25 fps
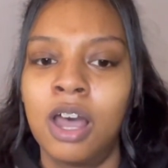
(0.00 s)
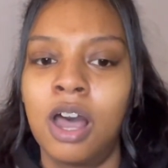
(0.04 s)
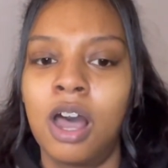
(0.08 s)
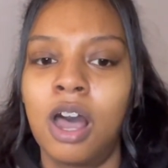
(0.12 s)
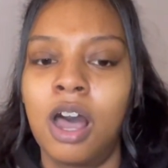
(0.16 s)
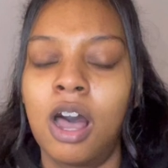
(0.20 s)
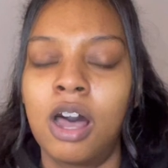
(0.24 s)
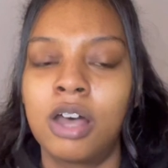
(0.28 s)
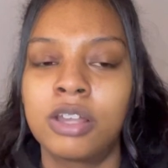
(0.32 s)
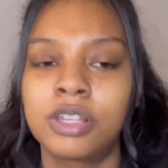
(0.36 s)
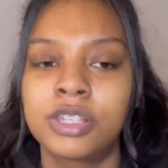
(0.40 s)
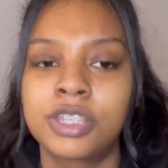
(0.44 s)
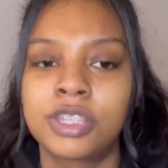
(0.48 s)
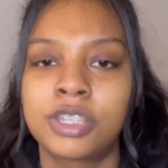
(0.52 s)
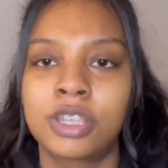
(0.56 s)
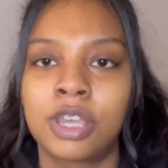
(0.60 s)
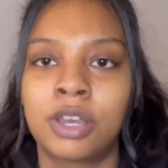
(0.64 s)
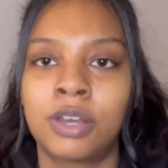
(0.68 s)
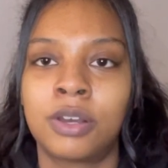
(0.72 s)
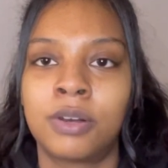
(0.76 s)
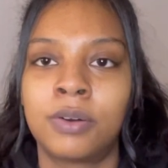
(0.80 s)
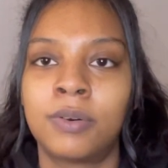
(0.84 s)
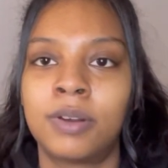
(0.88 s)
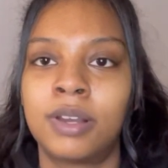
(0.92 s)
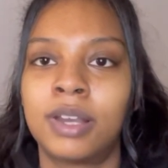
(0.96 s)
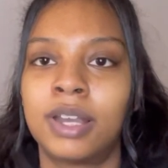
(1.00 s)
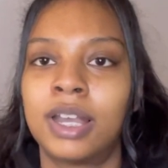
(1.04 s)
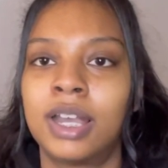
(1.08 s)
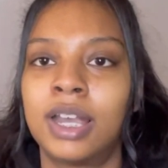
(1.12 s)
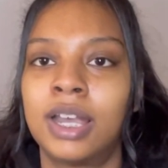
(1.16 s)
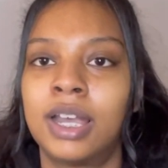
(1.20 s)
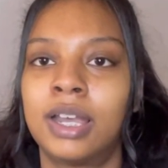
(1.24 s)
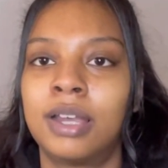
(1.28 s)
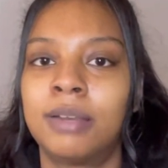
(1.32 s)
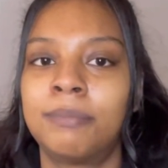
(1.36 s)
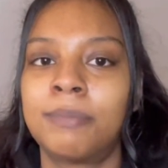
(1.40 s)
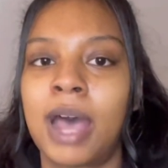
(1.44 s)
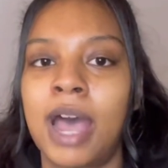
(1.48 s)
Also,
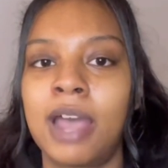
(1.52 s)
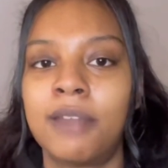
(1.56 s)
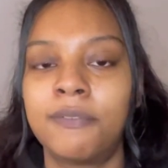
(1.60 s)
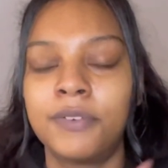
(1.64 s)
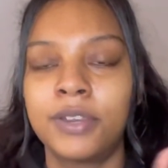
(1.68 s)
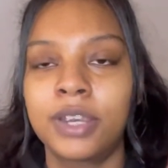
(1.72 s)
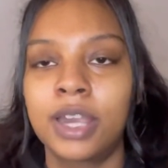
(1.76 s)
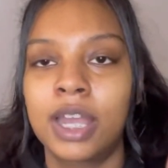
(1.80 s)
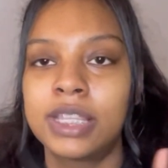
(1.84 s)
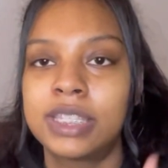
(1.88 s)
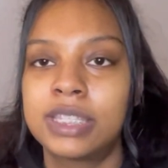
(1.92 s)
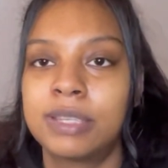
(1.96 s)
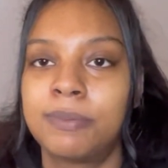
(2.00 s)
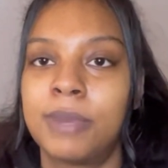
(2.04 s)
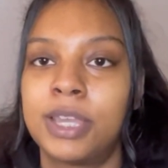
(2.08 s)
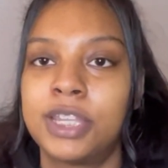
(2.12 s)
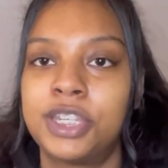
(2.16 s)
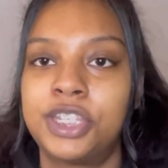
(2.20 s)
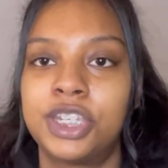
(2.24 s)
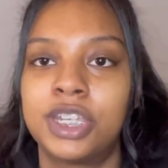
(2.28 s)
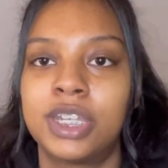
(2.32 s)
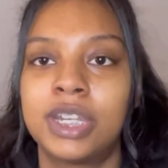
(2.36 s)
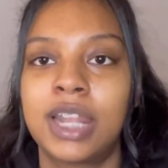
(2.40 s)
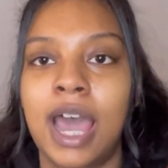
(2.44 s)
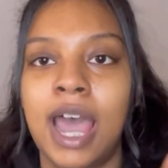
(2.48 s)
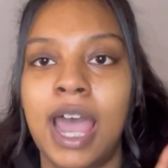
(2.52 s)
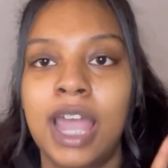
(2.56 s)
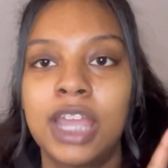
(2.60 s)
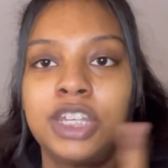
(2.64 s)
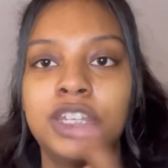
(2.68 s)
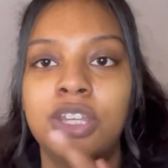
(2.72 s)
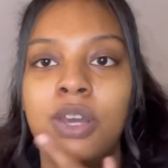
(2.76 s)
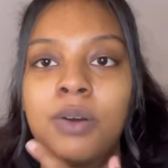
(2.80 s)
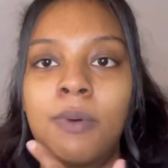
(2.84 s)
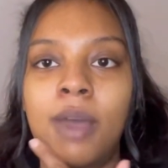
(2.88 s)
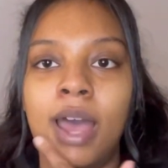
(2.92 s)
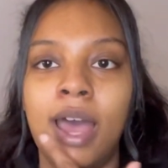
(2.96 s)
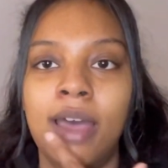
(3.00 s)
I forgot to mention, I
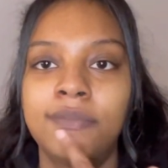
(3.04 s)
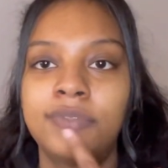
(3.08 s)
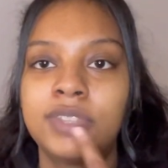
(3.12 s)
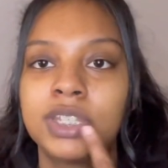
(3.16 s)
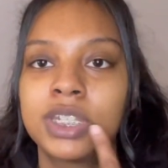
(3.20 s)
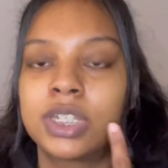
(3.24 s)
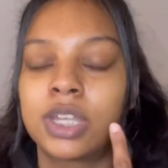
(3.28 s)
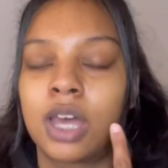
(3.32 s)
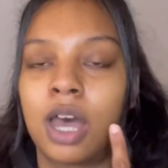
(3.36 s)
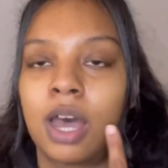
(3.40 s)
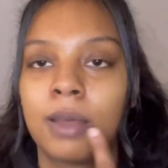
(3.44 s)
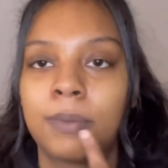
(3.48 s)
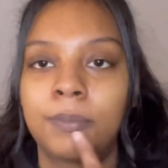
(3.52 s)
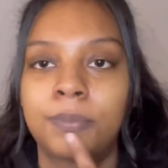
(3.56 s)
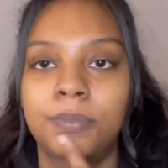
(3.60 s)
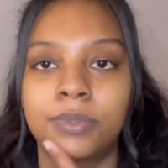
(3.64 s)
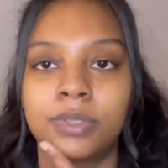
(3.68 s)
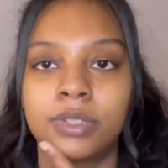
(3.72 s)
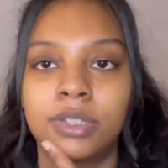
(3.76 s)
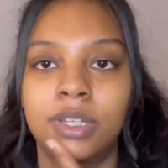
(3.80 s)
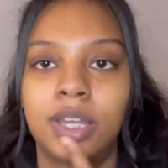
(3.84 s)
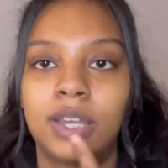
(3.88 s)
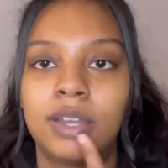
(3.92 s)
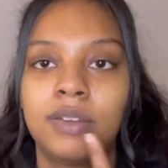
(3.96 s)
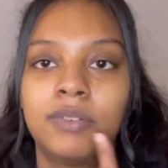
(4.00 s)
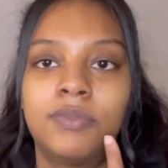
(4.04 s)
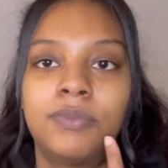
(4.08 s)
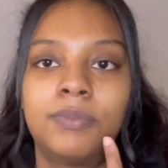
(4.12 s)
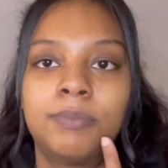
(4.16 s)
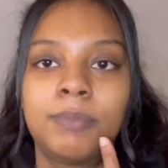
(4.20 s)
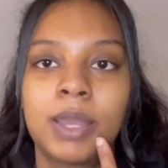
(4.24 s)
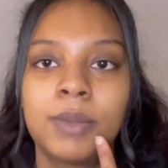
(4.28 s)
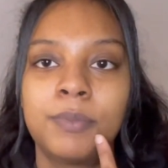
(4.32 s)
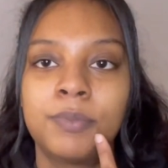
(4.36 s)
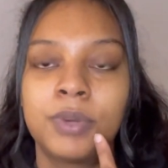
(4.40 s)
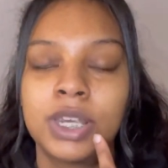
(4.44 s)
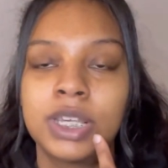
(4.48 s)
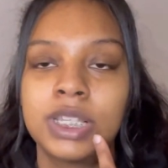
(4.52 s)
don't have the top of
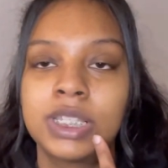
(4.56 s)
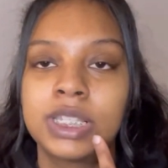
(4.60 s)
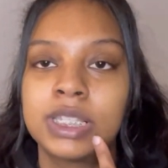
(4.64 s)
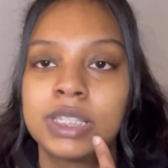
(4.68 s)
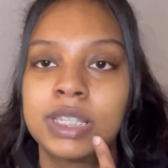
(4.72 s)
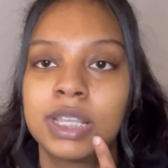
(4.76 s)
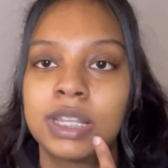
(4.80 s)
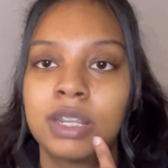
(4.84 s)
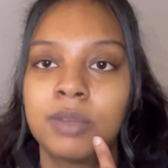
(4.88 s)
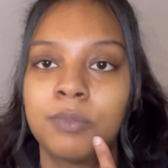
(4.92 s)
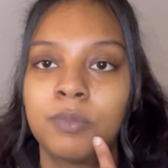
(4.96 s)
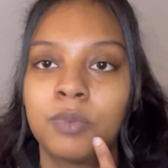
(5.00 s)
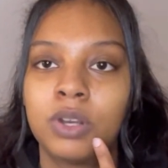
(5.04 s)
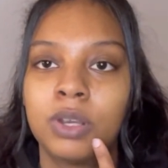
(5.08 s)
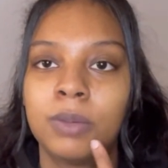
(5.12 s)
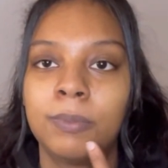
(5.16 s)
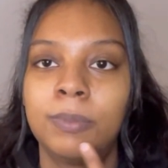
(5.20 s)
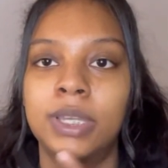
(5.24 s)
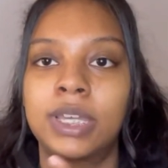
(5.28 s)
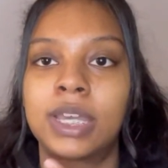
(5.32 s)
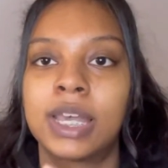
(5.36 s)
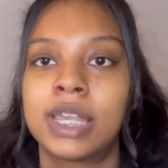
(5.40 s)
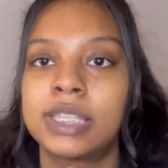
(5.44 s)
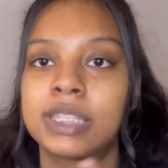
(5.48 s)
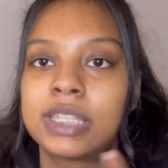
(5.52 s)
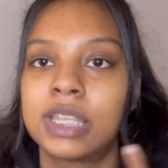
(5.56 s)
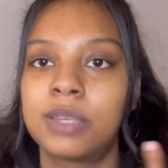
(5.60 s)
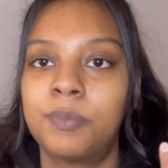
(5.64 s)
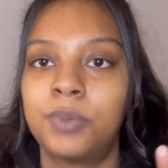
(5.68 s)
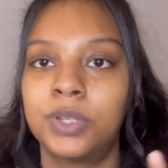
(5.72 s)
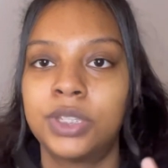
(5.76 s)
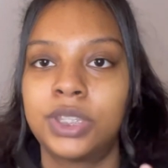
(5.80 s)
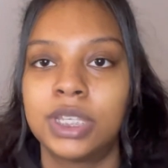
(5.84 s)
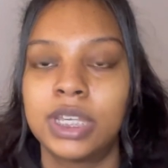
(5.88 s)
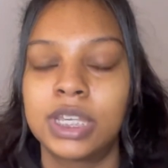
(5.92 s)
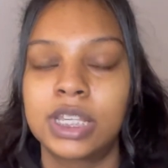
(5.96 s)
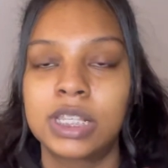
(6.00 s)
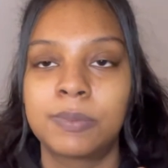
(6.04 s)
my braces anymore because they
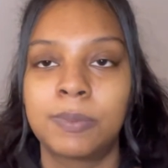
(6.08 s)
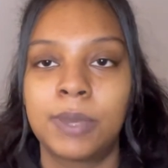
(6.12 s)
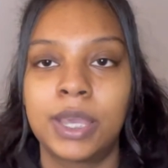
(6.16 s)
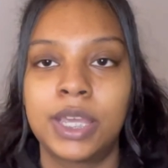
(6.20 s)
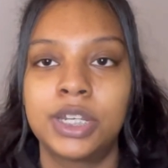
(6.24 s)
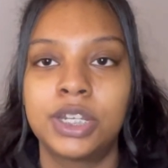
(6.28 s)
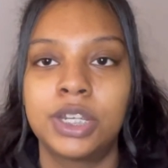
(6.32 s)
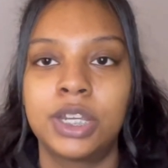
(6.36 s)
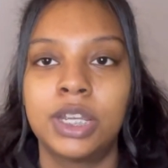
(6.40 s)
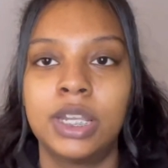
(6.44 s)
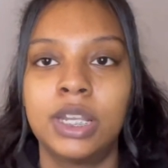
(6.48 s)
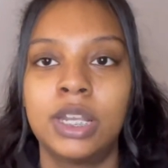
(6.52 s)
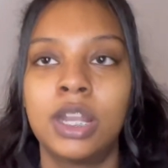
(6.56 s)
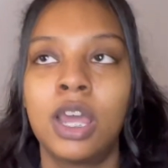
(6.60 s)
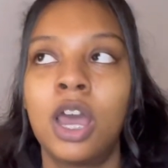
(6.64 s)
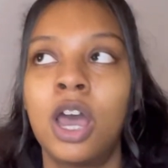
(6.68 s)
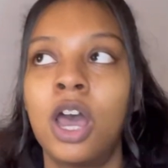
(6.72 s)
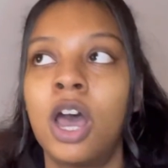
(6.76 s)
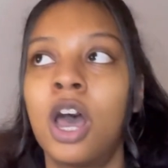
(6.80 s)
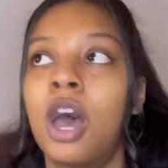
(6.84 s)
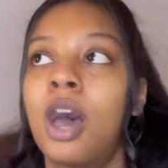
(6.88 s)
put the expander in.